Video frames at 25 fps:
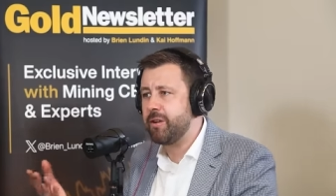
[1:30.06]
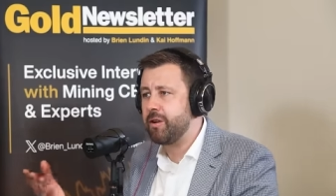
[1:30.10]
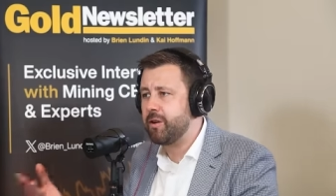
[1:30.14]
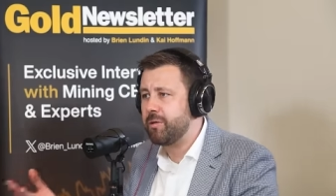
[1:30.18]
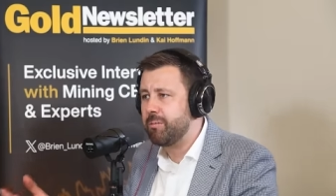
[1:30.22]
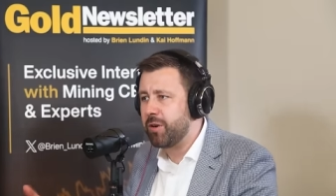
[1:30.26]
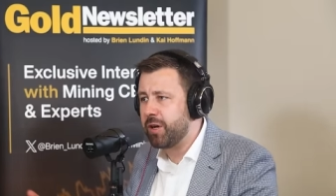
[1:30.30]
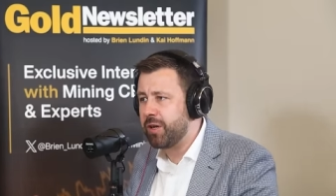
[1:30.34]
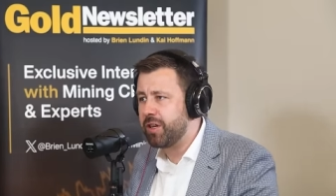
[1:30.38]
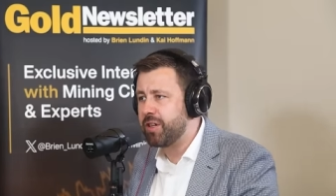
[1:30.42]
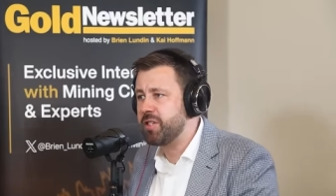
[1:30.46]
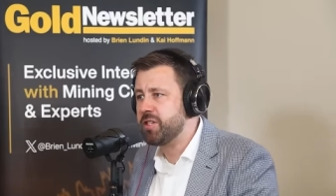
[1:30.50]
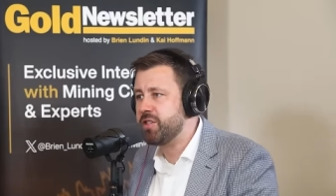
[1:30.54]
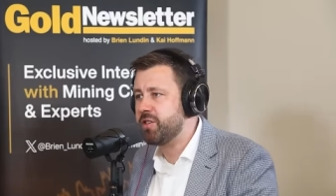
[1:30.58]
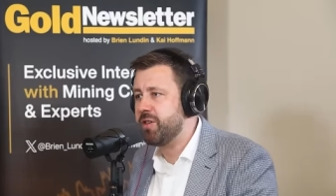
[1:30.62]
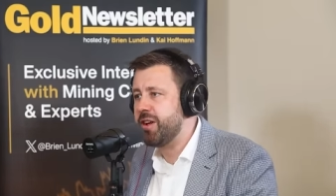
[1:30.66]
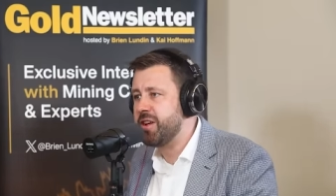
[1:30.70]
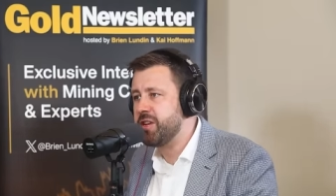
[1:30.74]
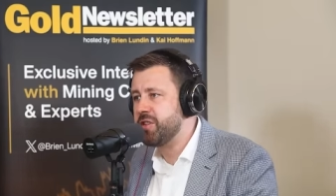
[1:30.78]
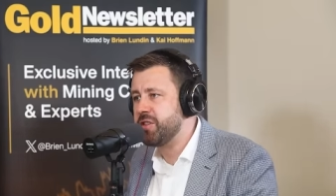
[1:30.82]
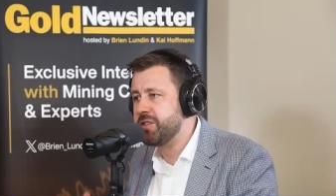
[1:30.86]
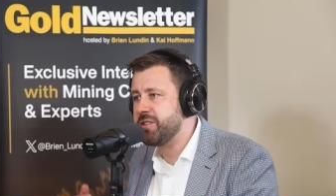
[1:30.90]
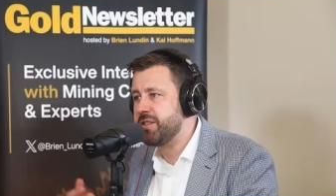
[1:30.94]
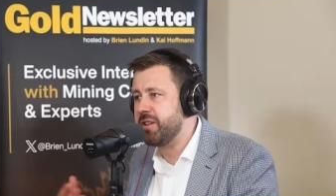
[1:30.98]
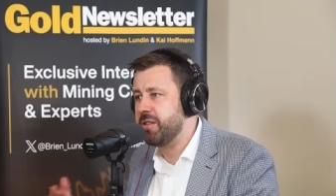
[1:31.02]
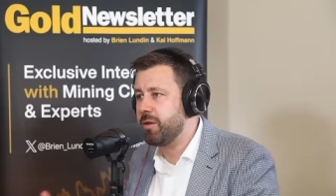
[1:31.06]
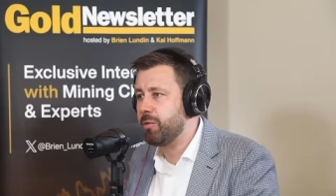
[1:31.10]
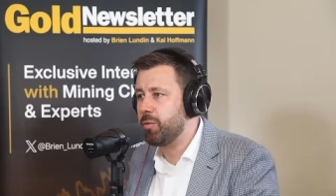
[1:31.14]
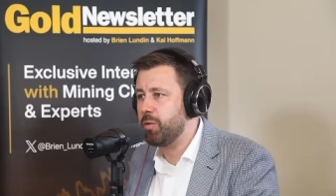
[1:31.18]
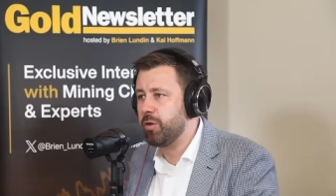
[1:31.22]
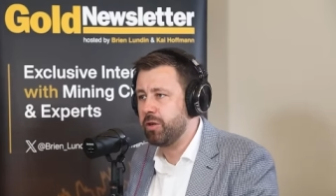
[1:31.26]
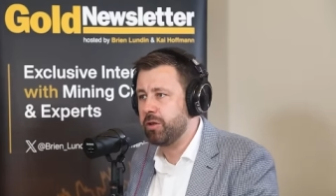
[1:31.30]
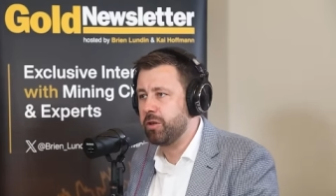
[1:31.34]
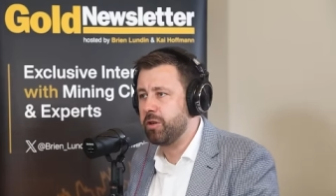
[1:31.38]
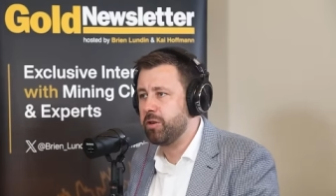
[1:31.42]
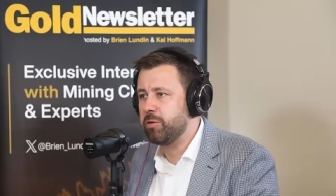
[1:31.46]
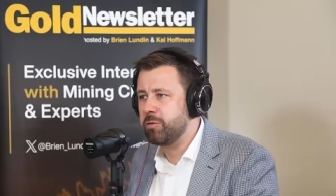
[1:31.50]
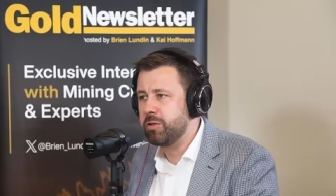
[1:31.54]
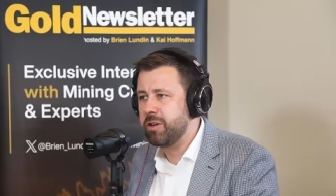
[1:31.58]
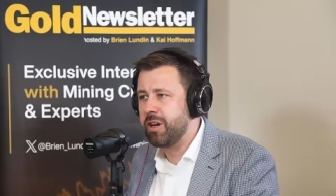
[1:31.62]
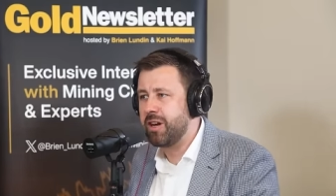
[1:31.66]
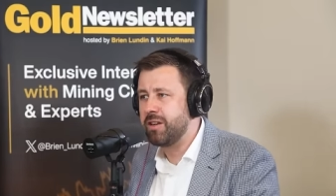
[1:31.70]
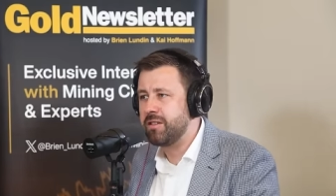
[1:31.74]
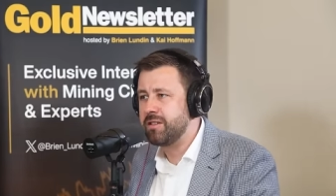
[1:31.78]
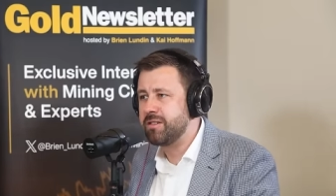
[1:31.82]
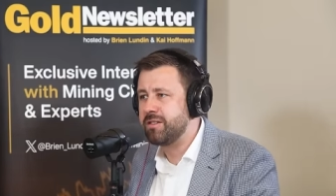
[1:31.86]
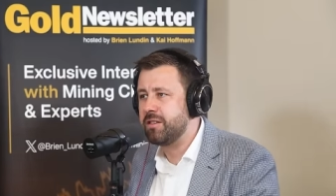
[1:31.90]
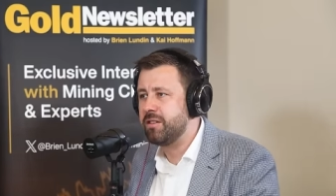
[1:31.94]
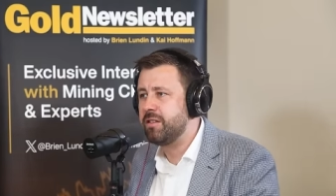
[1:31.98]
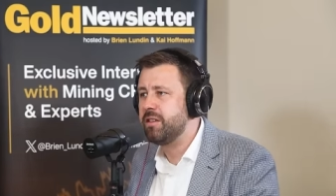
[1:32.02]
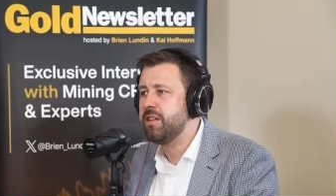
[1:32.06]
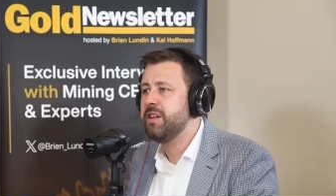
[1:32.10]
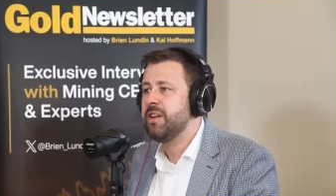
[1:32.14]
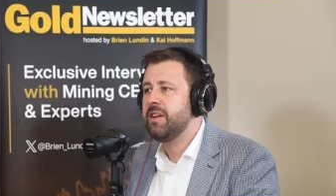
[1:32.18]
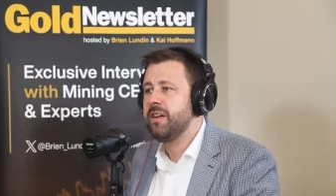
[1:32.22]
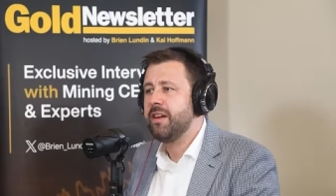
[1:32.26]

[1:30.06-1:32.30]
You're a market strategist at the World Gold Council.